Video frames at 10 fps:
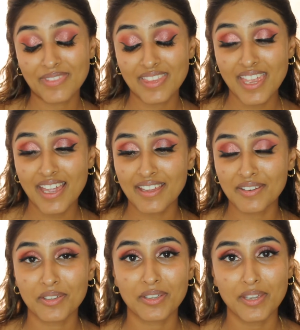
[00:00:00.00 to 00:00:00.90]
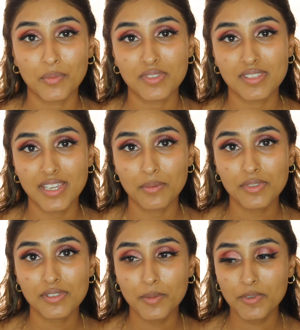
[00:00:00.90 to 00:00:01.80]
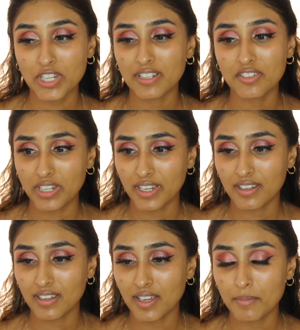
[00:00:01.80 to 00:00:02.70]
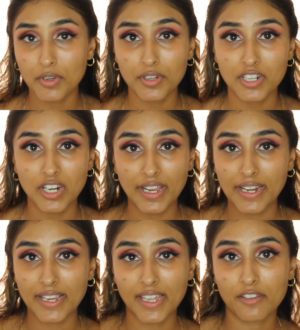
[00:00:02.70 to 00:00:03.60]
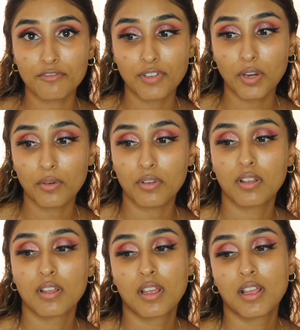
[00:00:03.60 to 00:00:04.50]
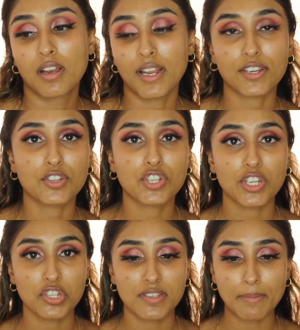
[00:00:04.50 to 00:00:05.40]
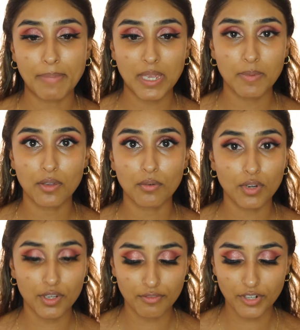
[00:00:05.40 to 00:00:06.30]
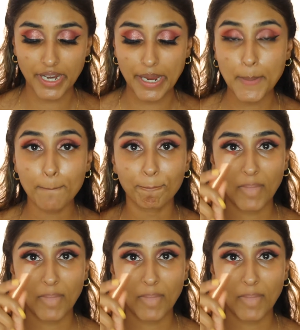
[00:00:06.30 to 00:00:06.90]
Yeah, no, it was super challenging. I'm not gonna lie, like I felt like she's a baby all over again.